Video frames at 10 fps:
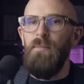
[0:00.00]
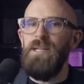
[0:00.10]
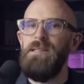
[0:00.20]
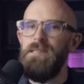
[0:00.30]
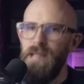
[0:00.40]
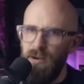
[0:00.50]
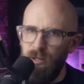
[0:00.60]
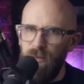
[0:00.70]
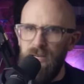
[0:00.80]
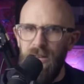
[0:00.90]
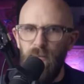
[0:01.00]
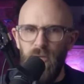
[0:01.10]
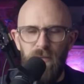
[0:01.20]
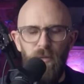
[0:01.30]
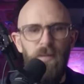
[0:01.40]
But it's hysterical that
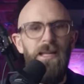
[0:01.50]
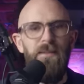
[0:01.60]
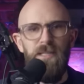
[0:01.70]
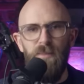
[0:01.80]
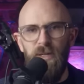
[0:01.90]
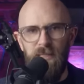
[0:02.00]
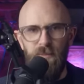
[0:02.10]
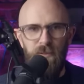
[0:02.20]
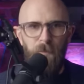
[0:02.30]
anybody would believe it's possible.